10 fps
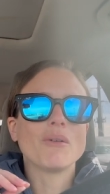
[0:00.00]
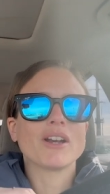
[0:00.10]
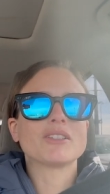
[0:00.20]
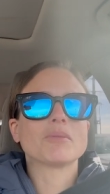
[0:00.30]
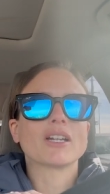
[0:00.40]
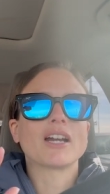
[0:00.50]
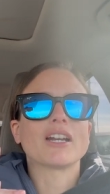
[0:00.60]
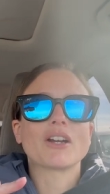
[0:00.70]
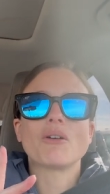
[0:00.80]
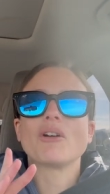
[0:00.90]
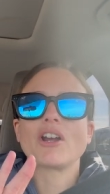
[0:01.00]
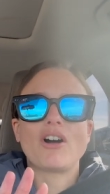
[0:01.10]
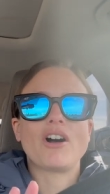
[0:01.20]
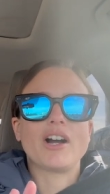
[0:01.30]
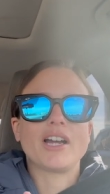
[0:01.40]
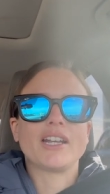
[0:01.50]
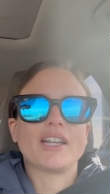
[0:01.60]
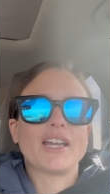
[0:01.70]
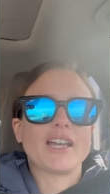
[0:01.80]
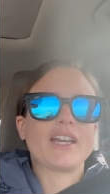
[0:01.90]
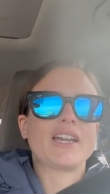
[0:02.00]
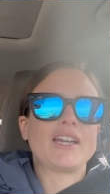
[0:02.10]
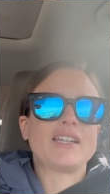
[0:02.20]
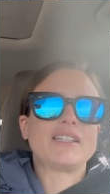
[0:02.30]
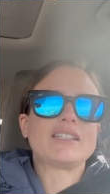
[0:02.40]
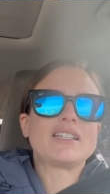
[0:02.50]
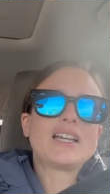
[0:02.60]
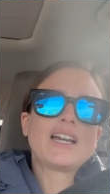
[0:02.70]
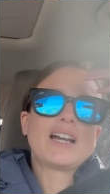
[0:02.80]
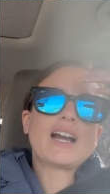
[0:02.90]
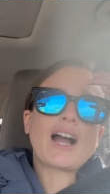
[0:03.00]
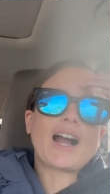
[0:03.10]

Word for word: what's been kind of going on and